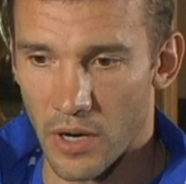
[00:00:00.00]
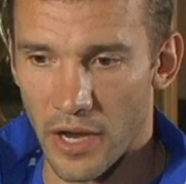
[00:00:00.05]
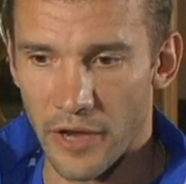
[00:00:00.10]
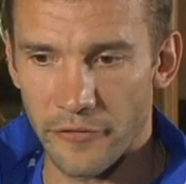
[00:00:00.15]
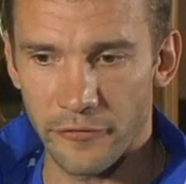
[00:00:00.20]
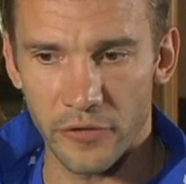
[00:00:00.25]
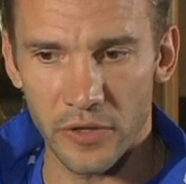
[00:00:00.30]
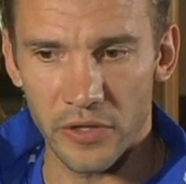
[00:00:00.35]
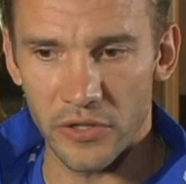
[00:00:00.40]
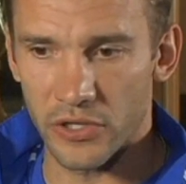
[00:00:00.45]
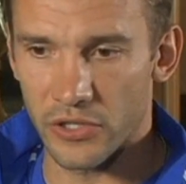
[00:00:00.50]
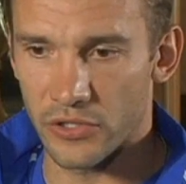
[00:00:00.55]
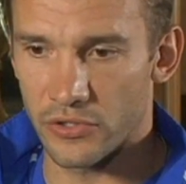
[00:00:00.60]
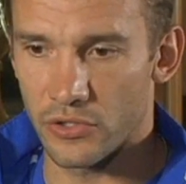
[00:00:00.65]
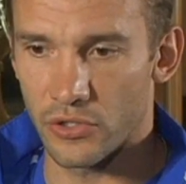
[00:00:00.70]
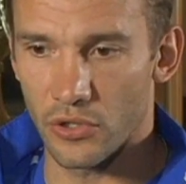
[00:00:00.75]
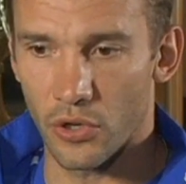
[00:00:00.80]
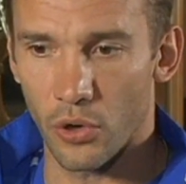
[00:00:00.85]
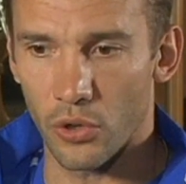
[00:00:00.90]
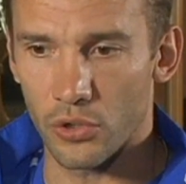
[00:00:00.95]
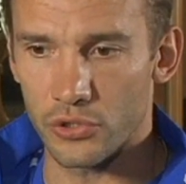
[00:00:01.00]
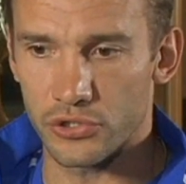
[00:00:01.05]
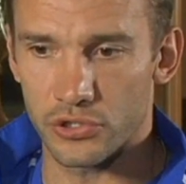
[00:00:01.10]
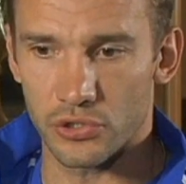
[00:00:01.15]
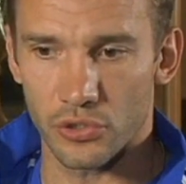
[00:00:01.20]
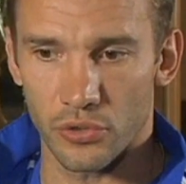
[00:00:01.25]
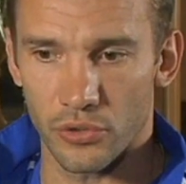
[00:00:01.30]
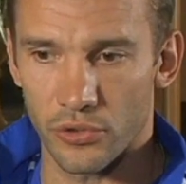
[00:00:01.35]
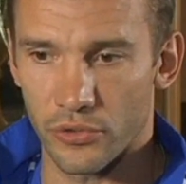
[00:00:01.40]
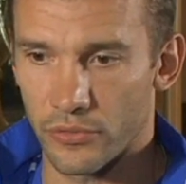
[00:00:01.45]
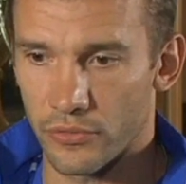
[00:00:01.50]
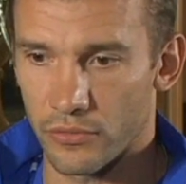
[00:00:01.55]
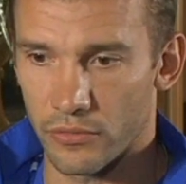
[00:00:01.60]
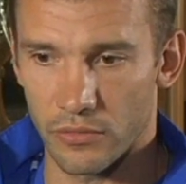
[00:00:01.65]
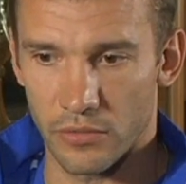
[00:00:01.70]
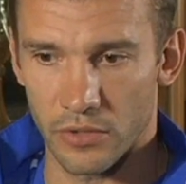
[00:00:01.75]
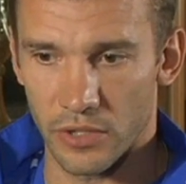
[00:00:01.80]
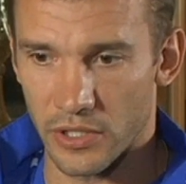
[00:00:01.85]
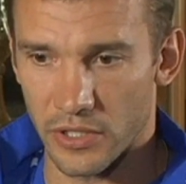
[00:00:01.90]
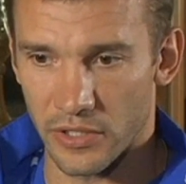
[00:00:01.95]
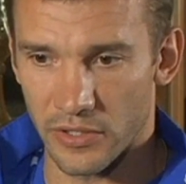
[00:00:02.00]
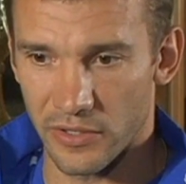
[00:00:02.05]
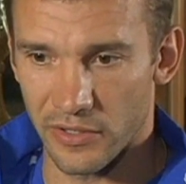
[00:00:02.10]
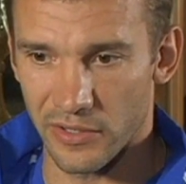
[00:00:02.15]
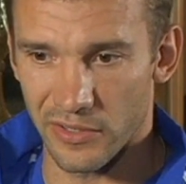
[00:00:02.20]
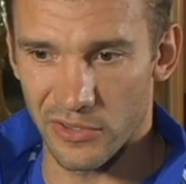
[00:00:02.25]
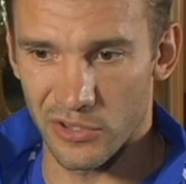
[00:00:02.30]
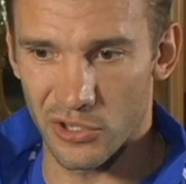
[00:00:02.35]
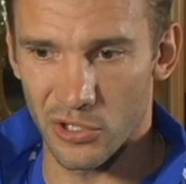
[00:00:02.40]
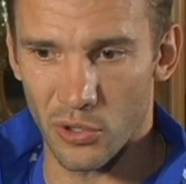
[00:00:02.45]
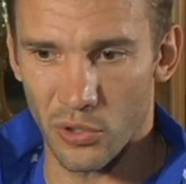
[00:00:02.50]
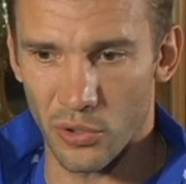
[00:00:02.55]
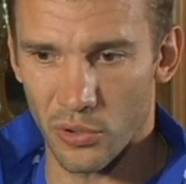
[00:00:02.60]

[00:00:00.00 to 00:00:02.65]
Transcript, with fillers: I think that also uh, the,